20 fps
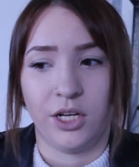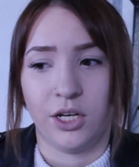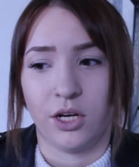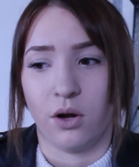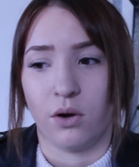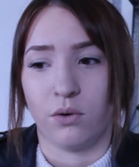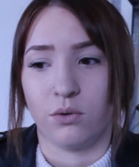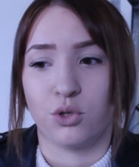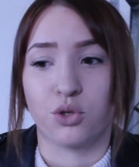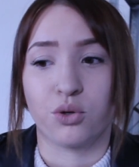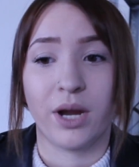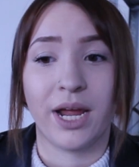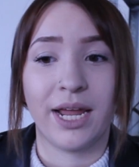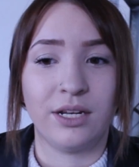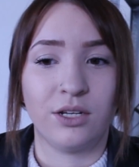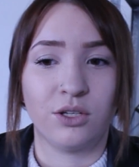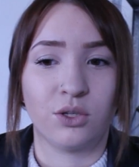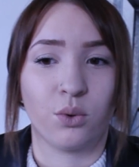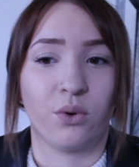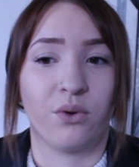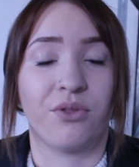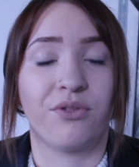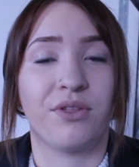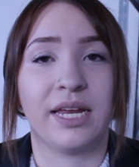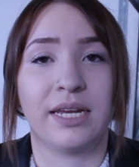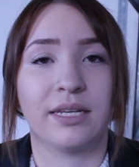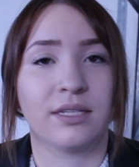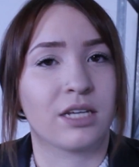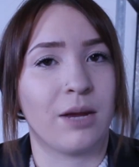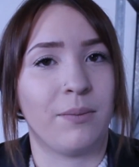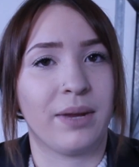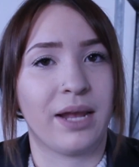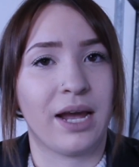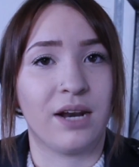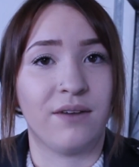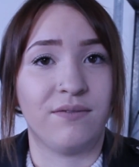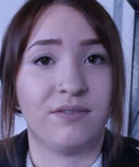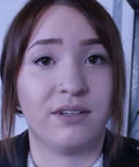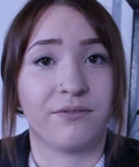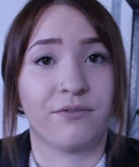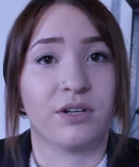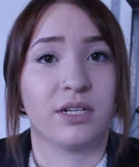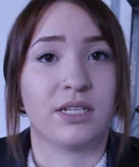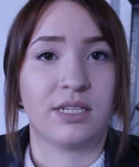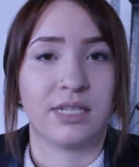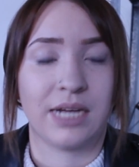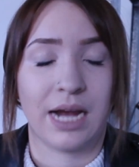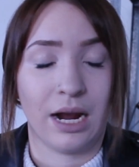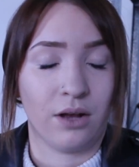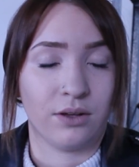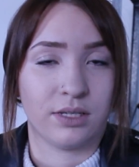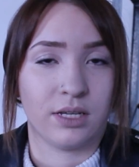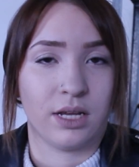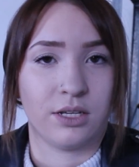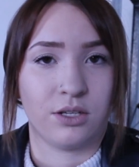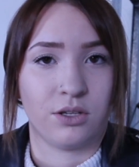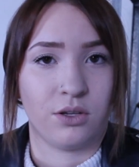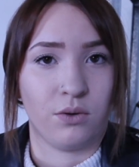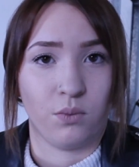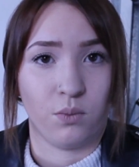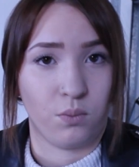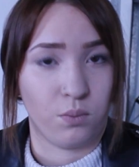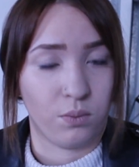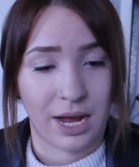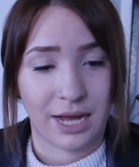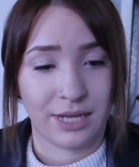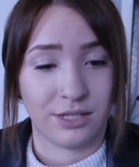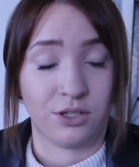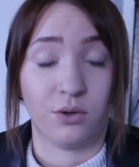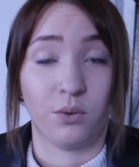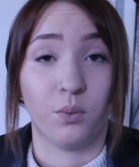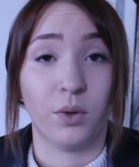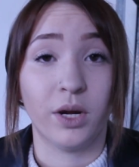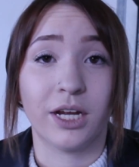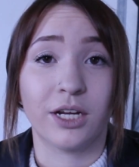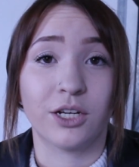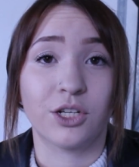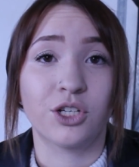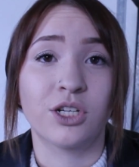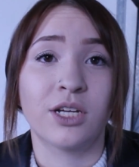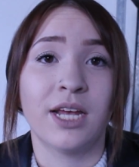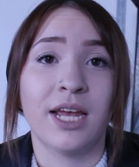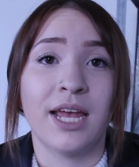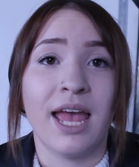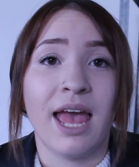know, trends or things coming out of different styles as you wish.